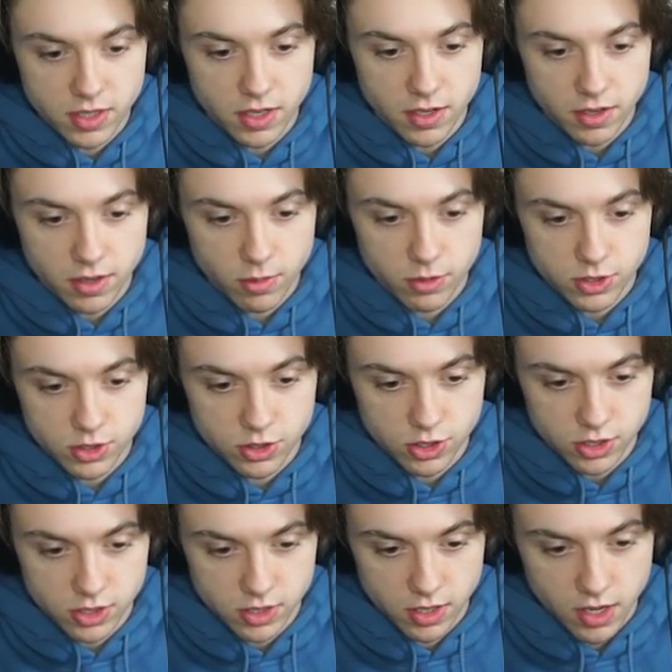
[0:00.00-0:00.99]
in here, which is
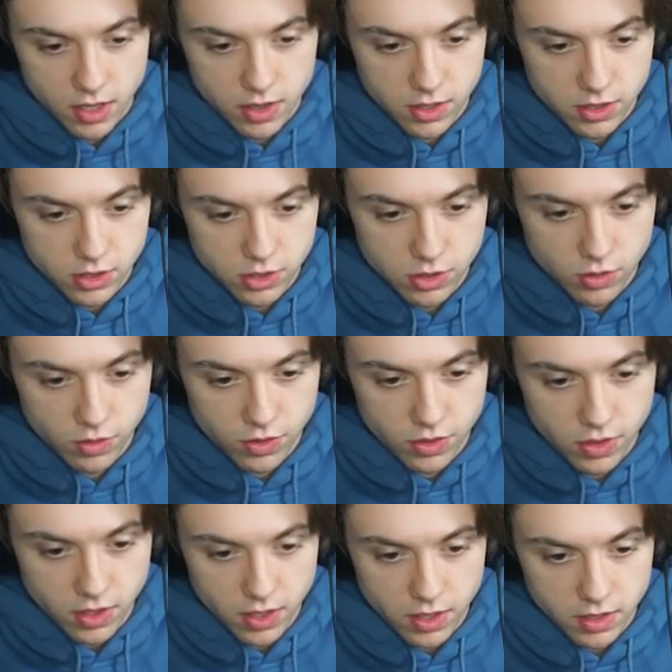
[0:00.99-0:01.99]
just these two
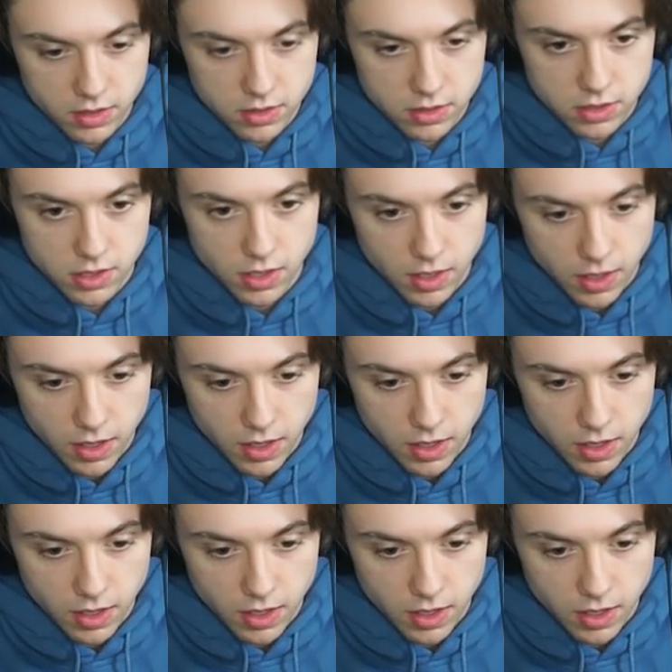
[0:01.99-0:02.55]
things.